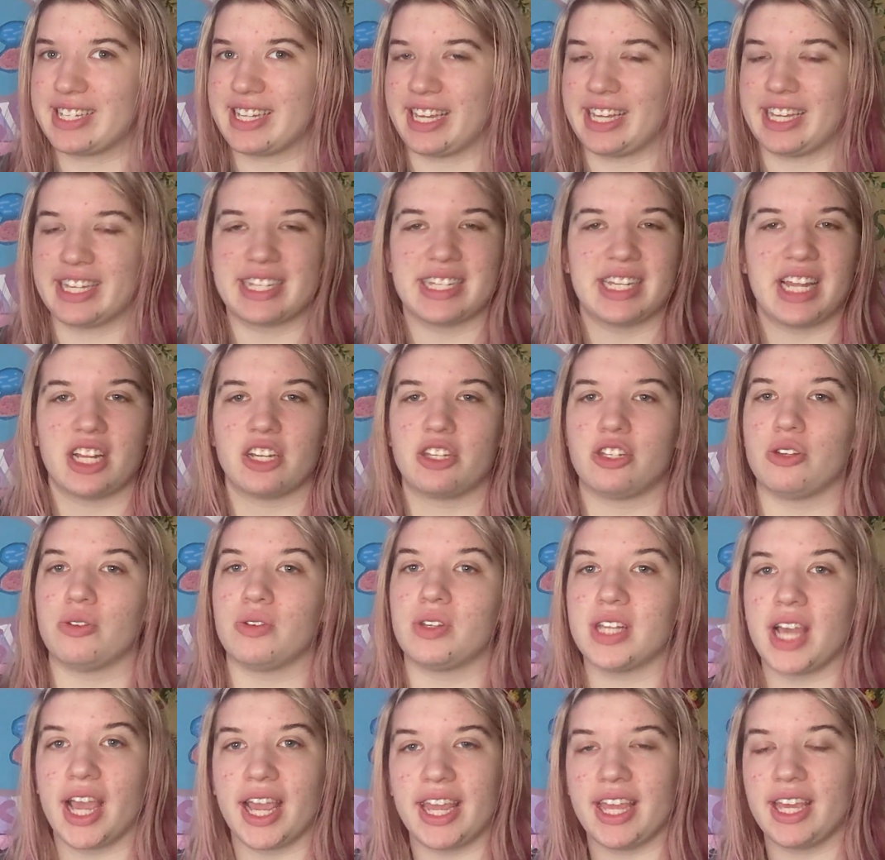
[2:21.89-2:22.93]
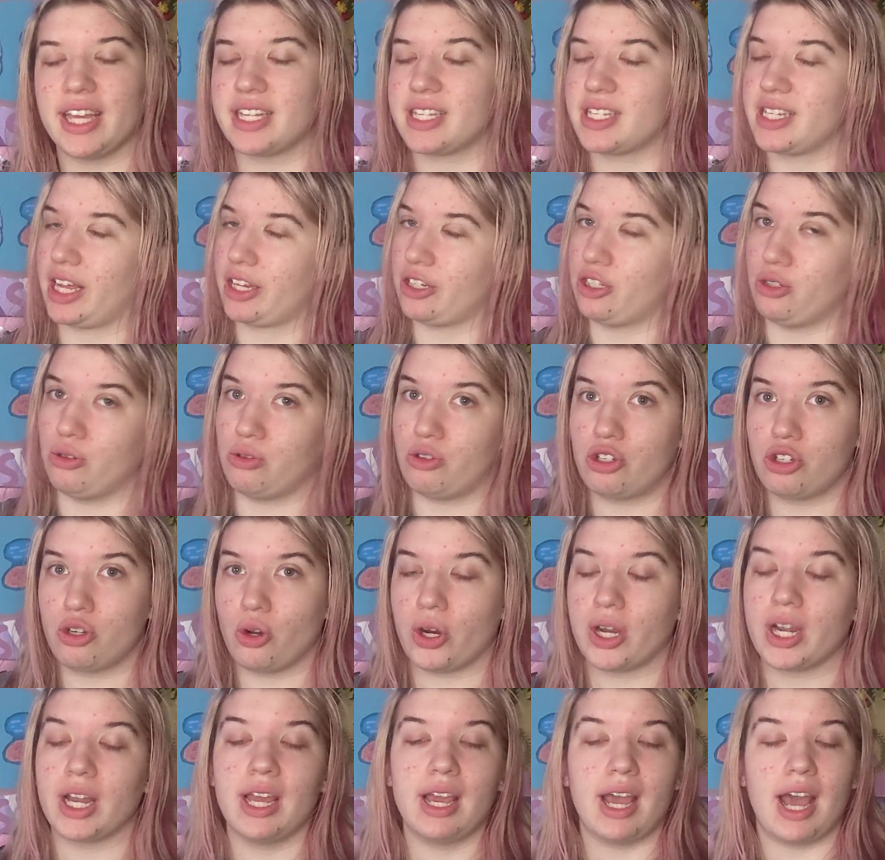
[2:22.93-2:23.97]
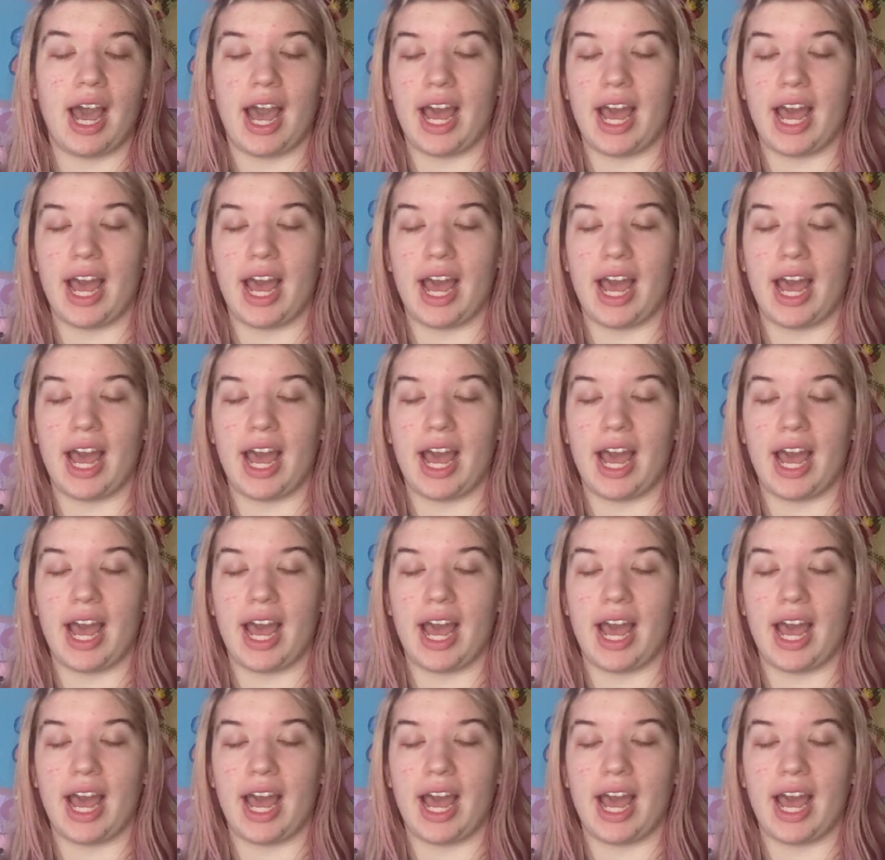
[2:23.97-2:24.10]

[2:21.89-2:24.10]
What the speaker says: Like, it's not too tight, it's not too short.